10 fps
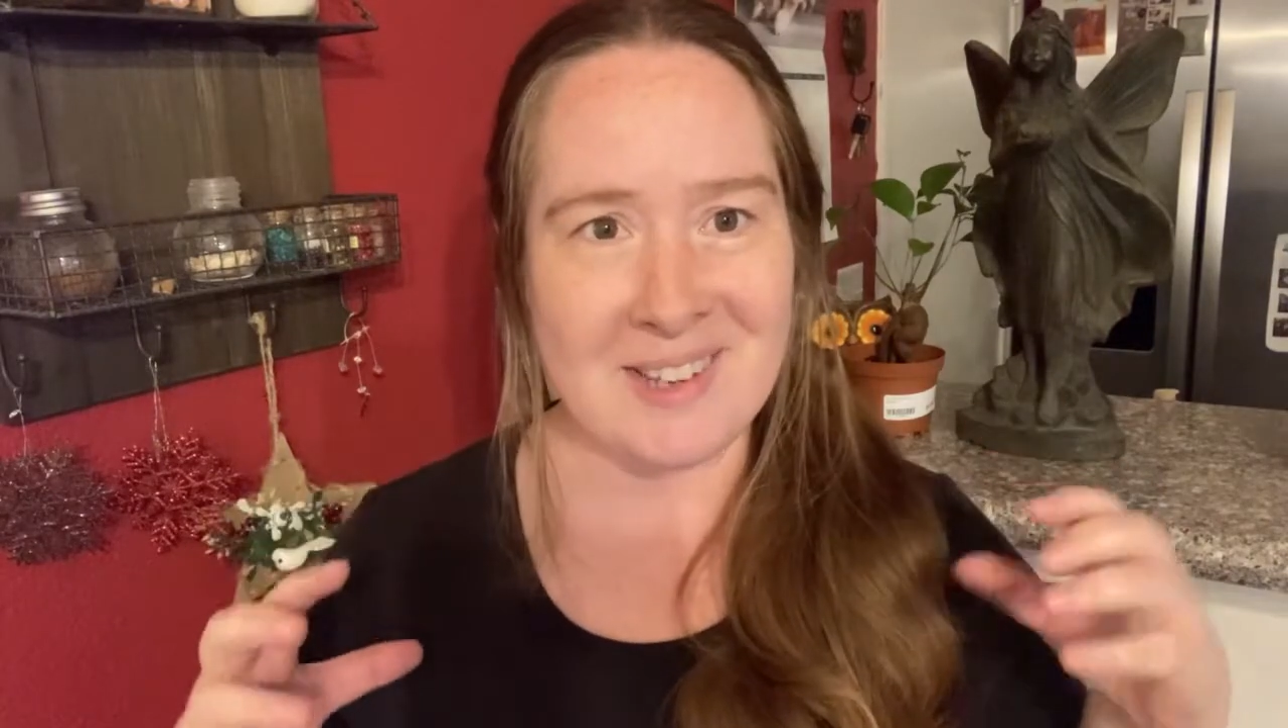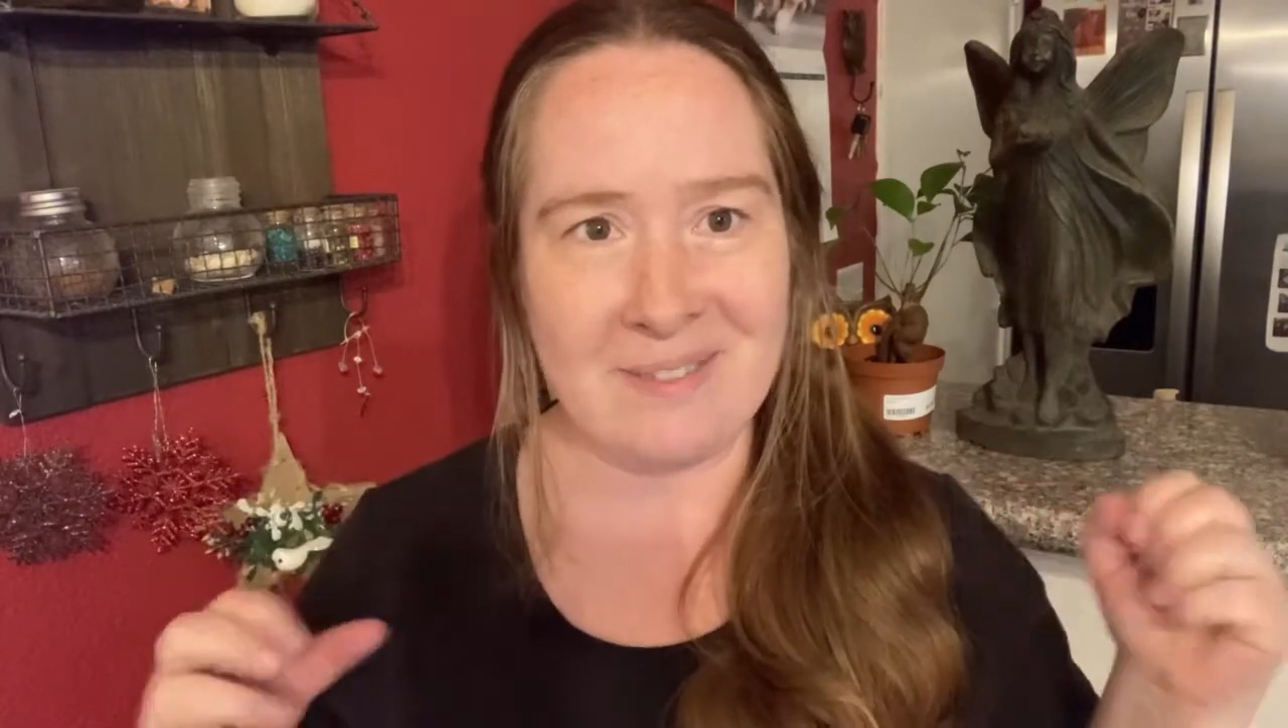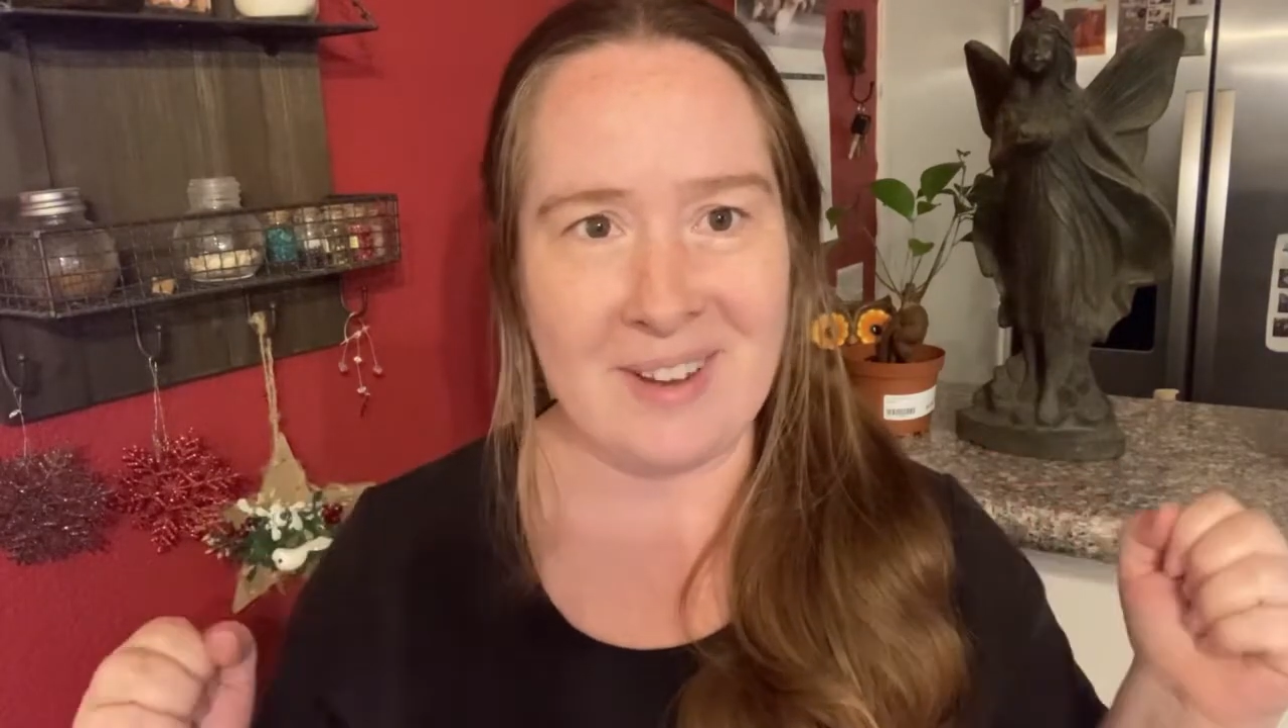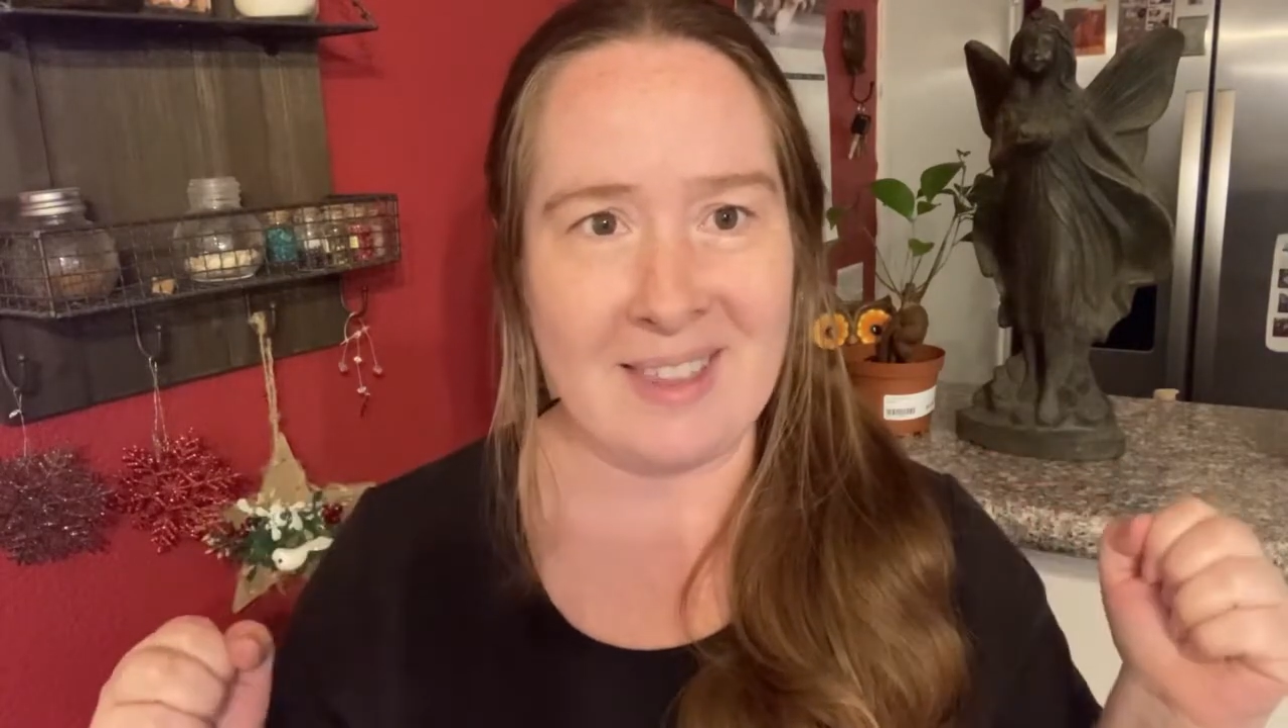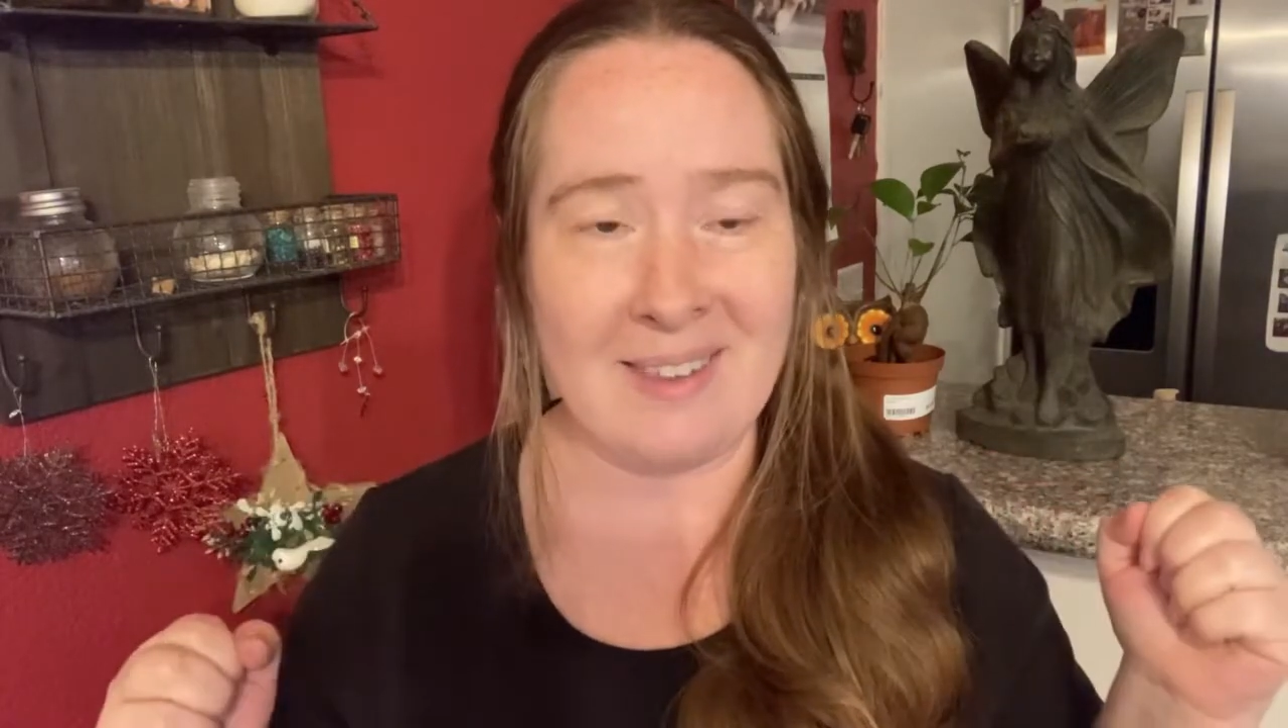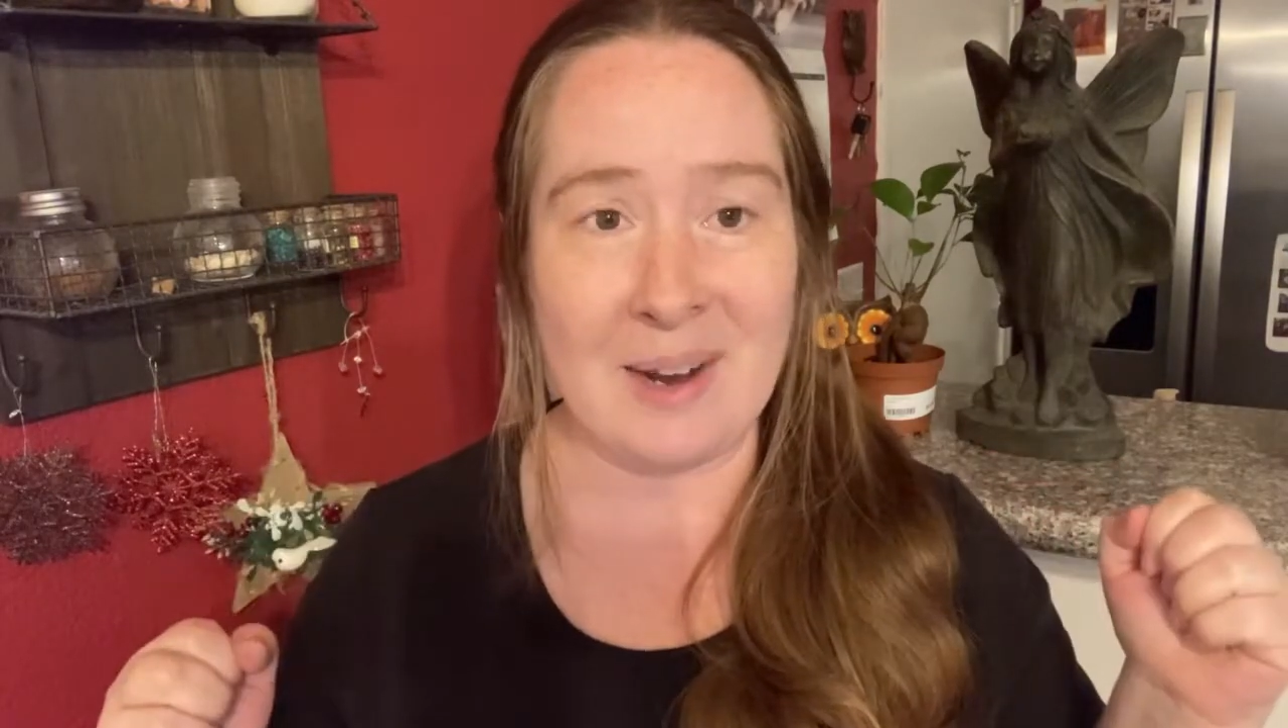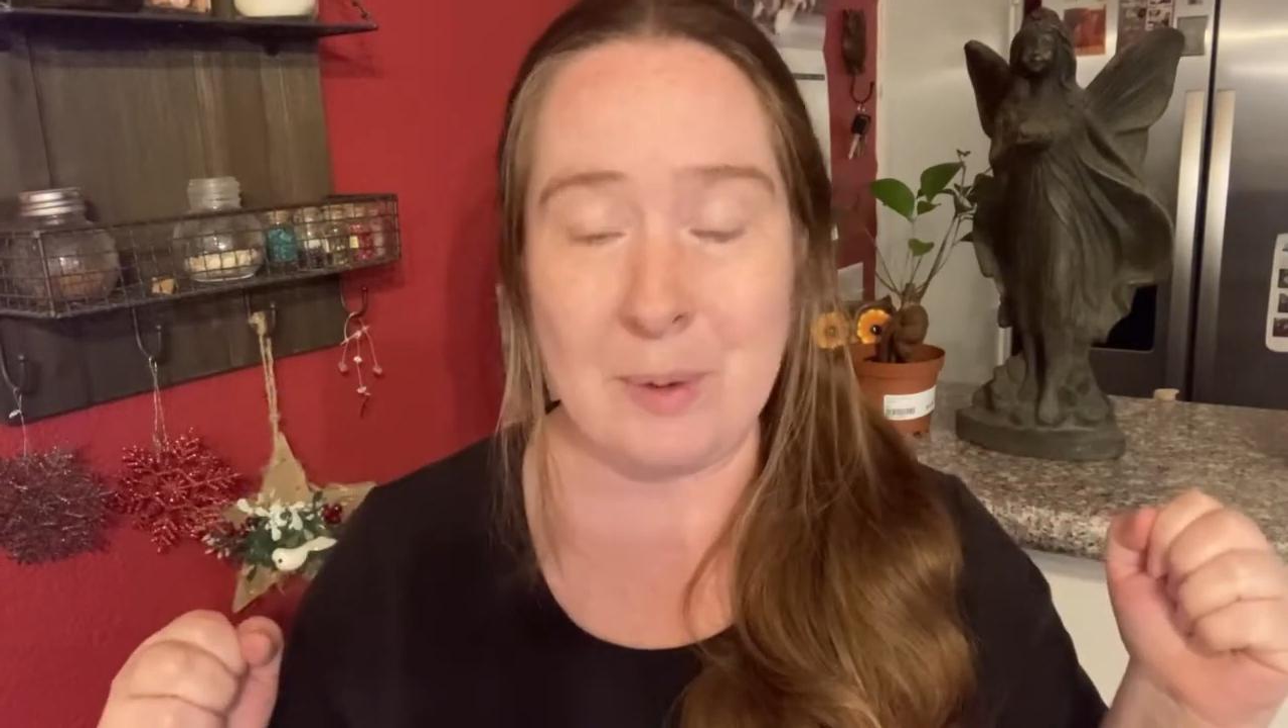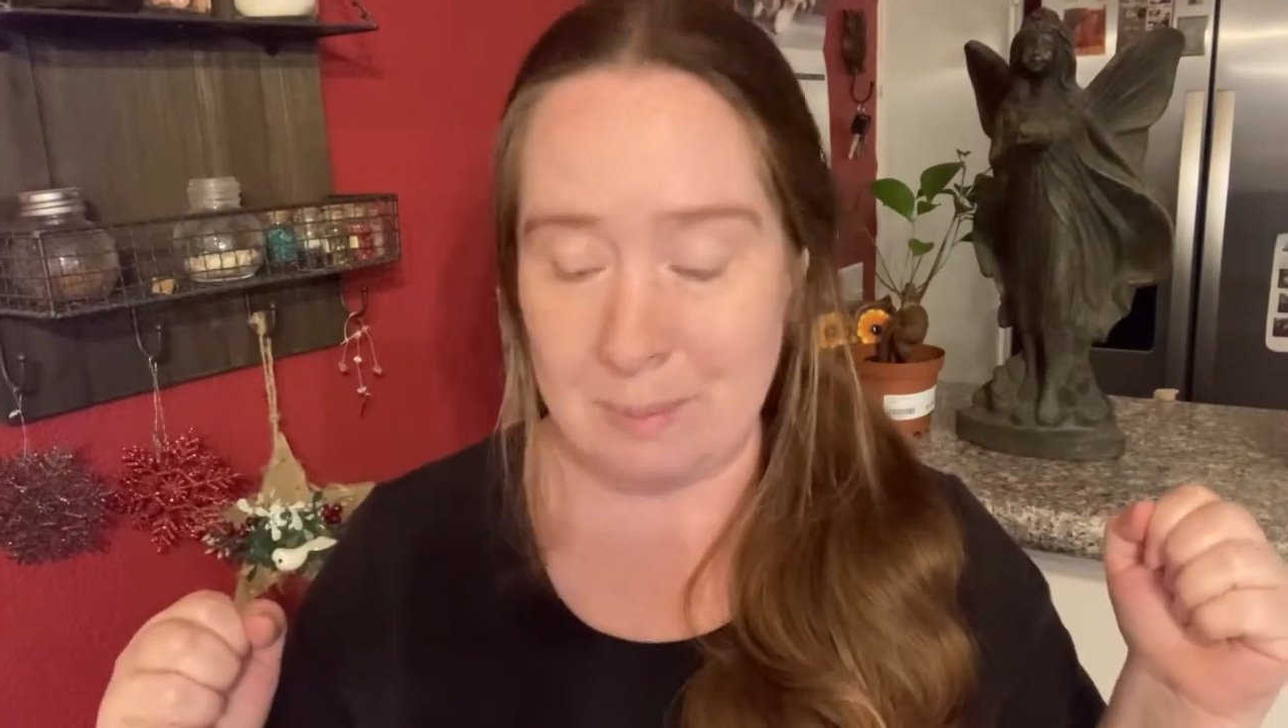on fae that I will